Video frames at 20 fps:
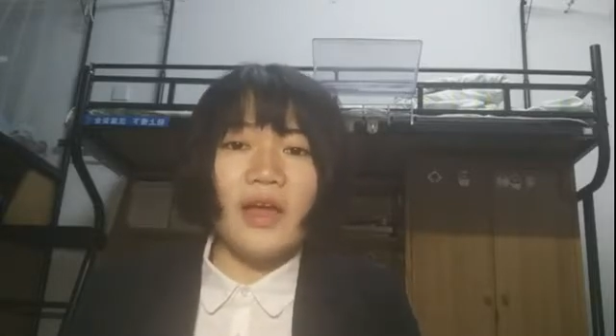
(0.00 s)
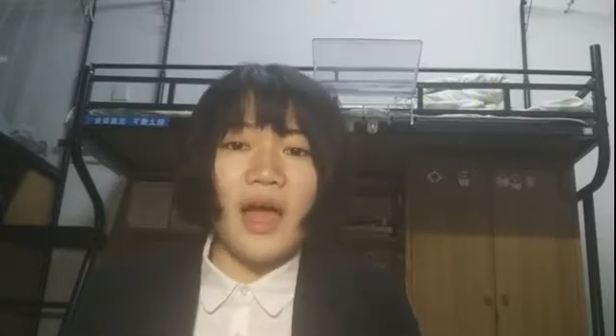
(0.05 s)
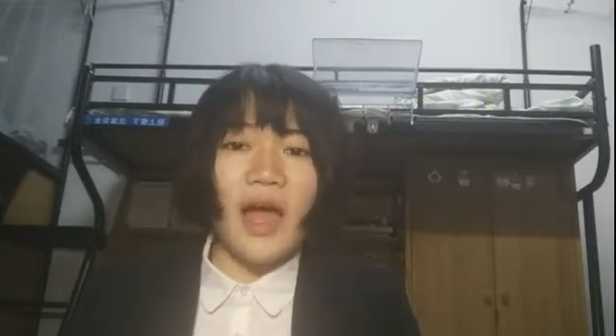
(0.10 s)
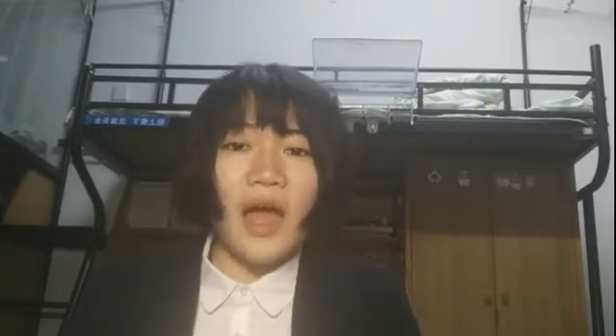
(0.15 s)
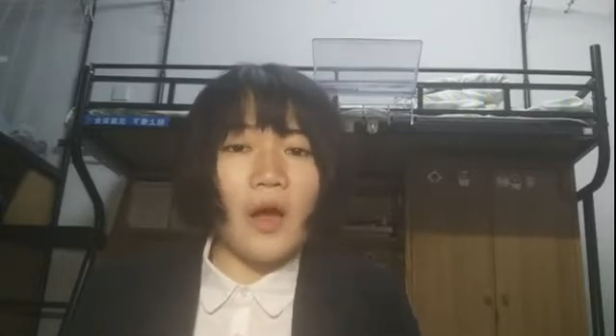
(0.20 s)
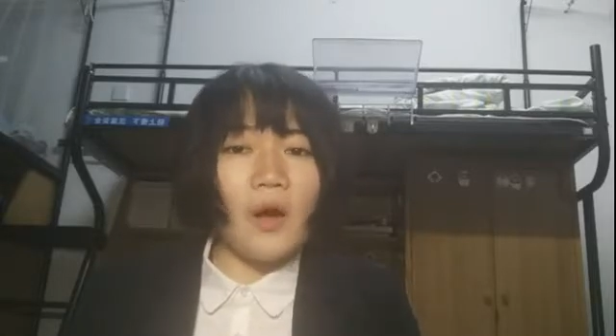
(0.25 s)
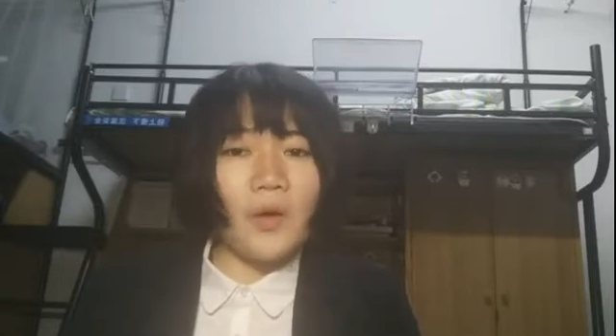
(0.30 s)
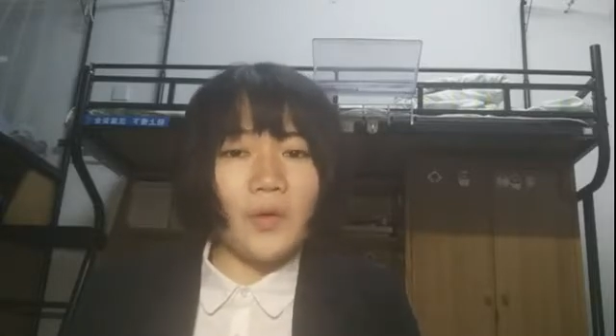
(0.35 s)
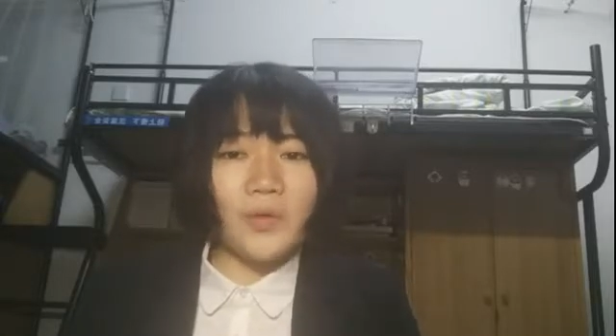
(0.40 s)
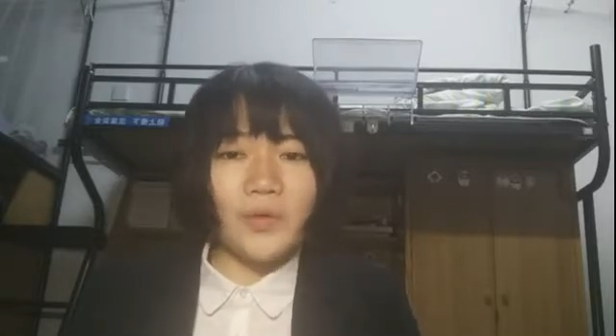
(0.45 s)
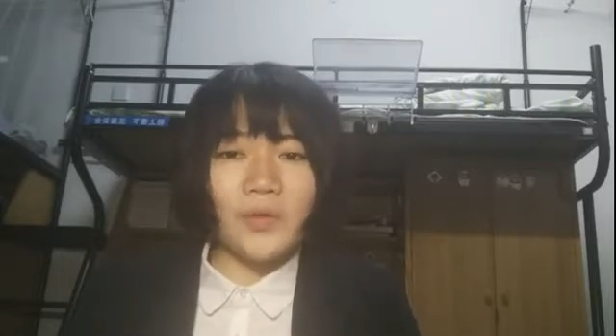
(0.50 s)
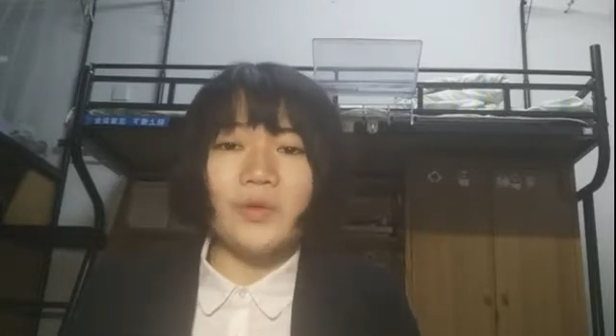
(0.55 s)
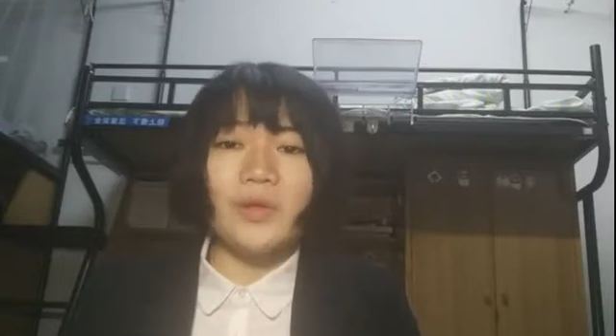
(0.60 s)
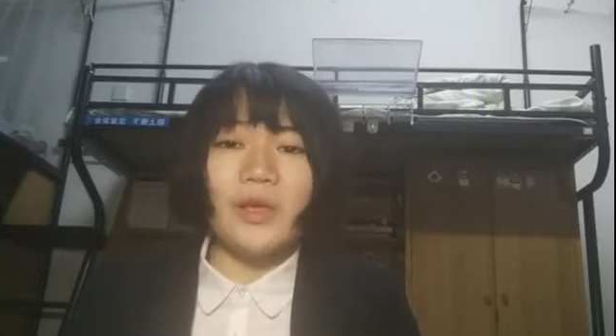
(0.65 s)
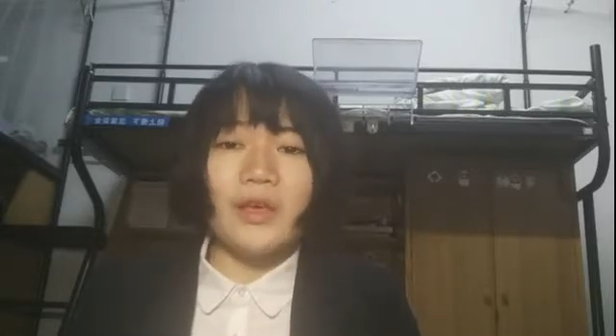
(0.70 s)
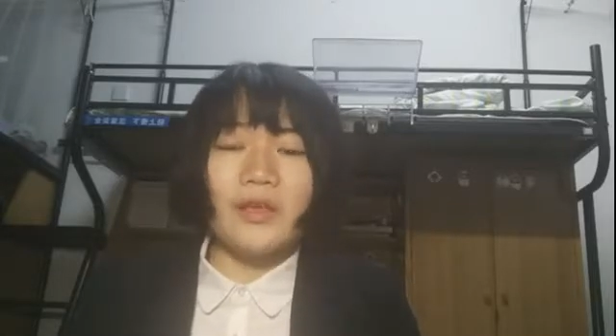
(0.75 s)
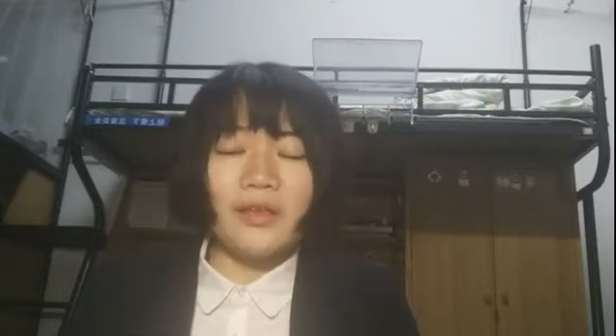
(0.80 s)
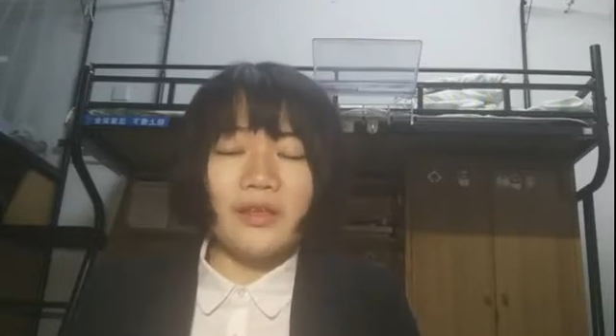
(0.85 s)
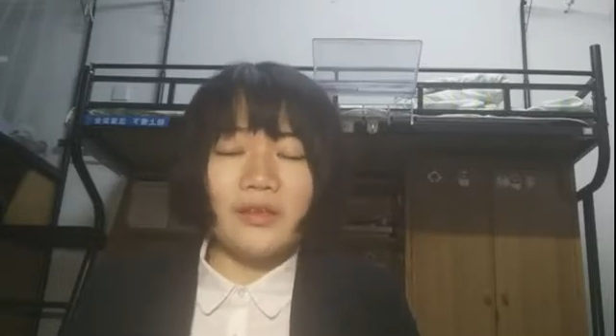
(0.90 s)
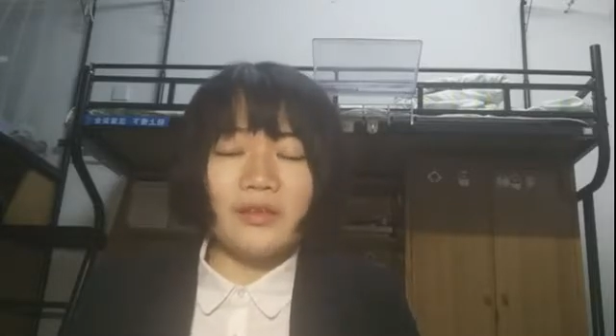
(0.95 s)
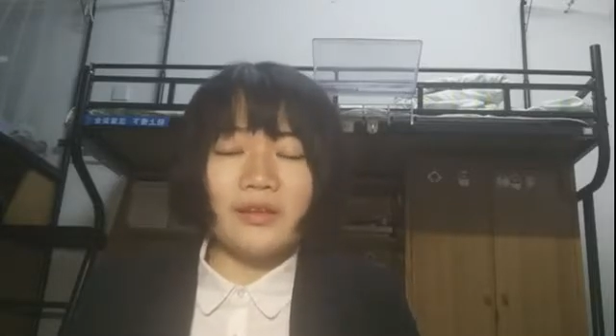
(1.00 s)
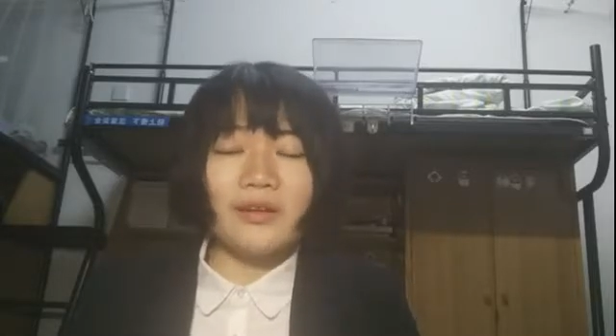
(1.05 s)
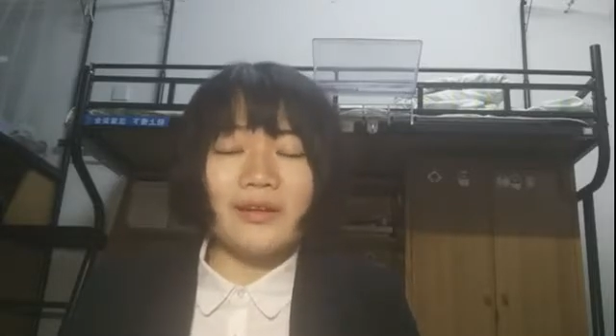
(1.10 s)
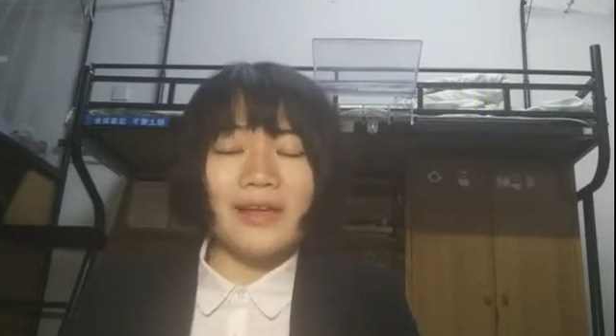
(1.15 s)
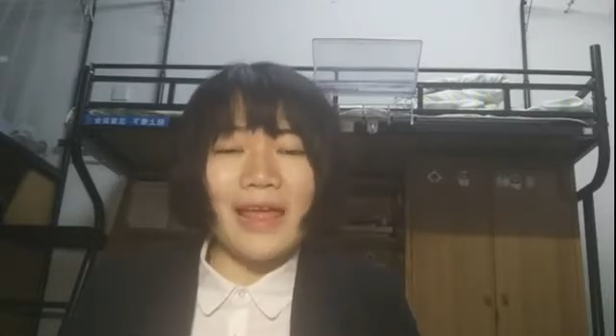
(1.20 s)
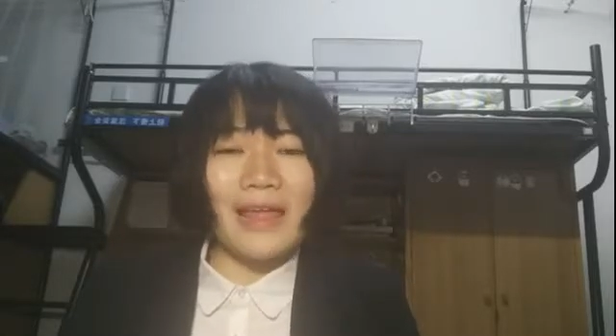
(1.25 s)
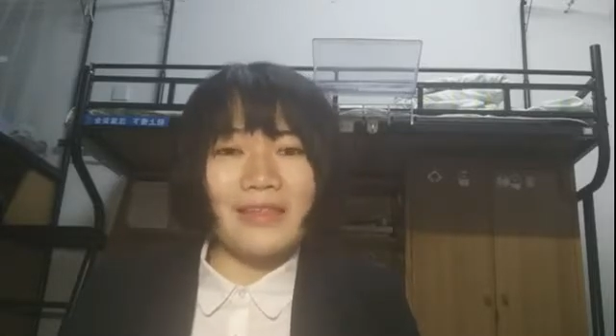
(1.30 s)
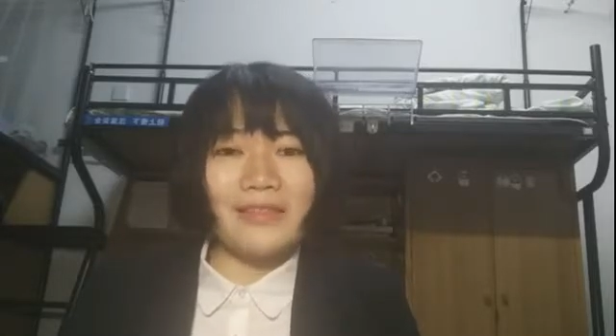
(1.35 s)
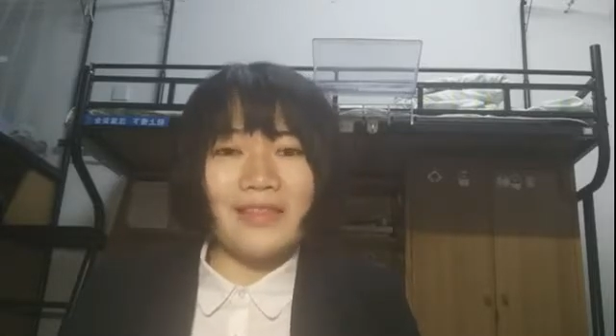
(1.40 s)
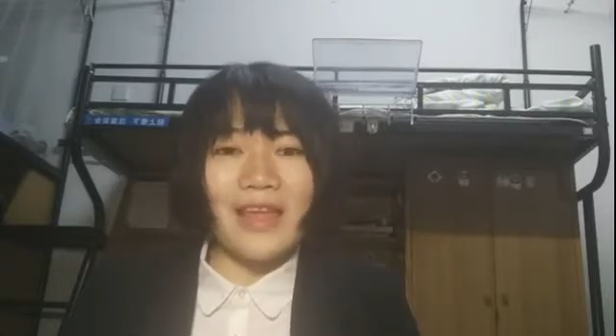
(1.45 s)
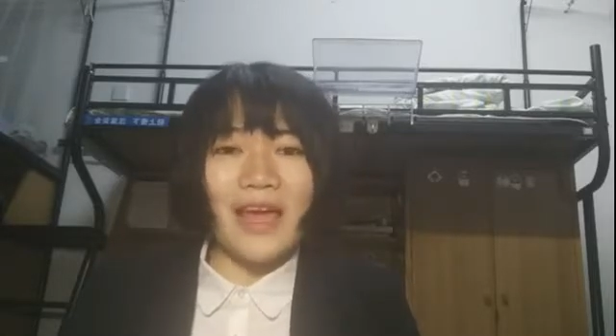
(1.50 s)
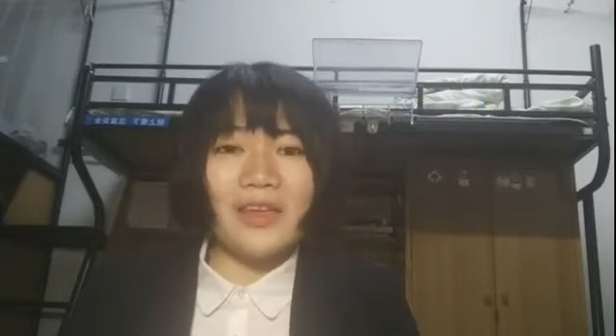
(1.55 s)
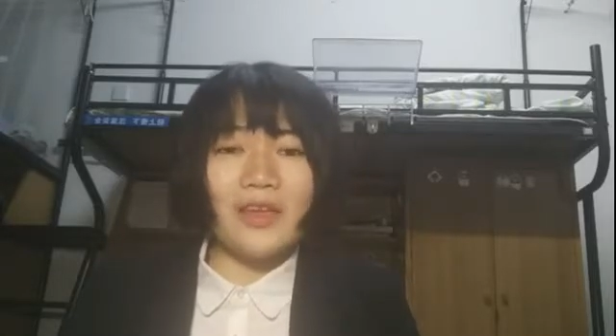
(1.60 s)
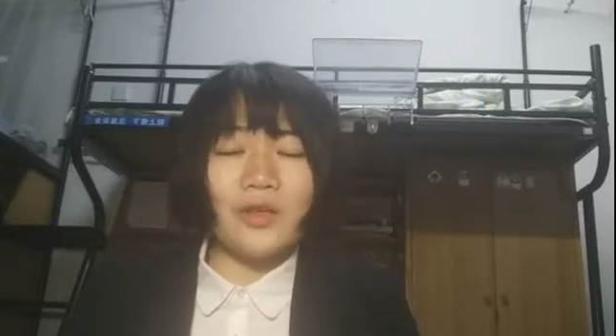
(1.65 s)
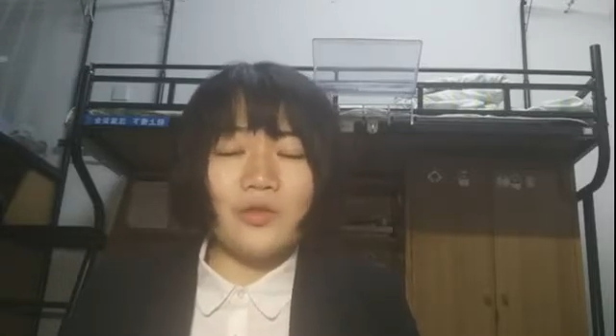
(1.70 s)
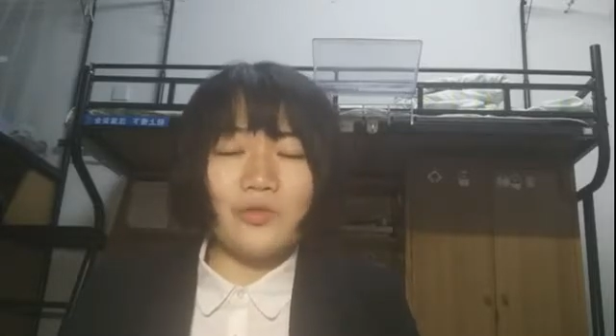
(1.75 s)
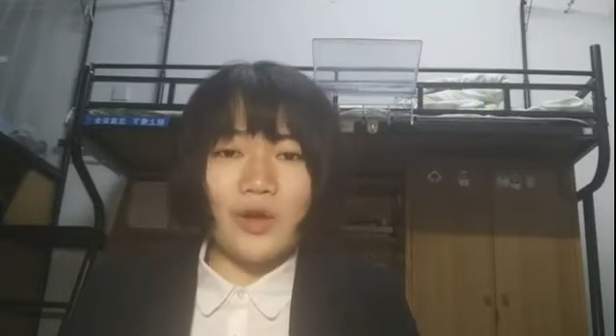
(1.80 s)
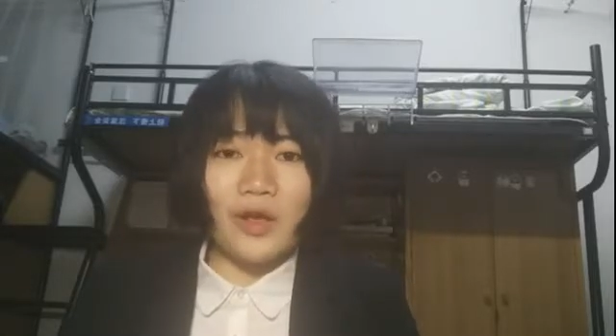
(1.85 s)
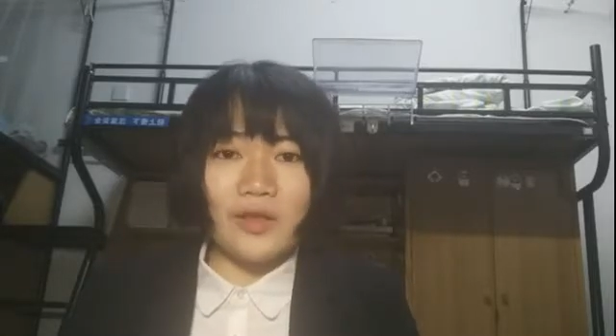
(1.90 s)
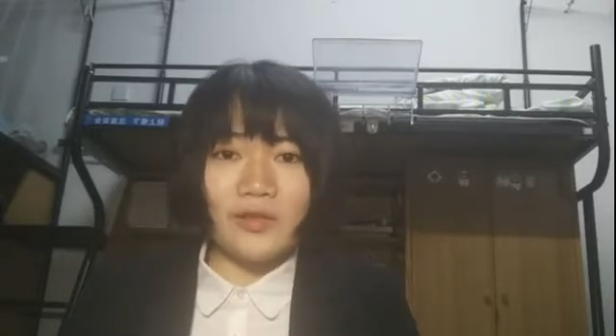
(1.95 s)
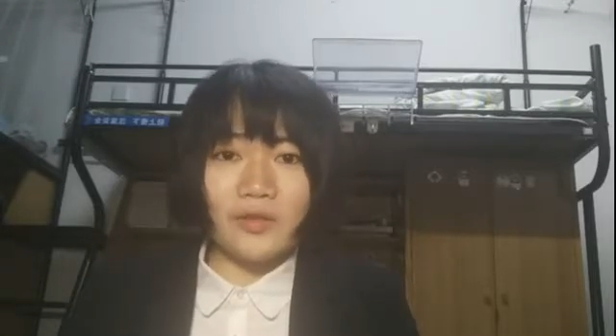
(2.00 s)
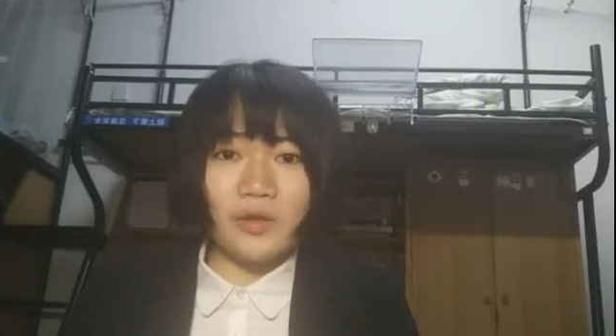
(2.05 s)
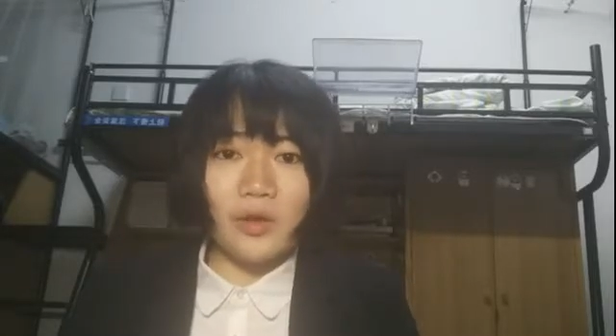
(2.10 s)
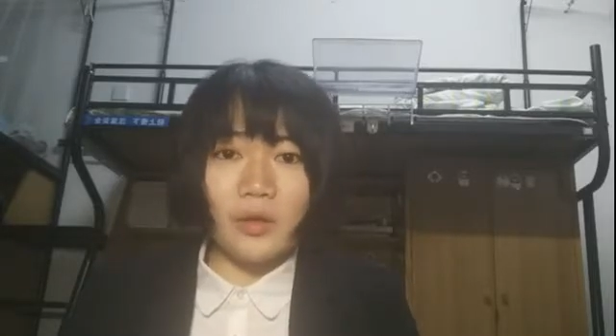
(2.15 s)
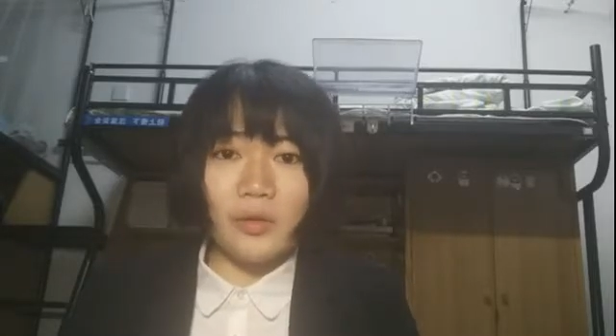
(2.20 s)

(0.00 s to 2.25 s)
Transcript: I also interned at Daiye Trust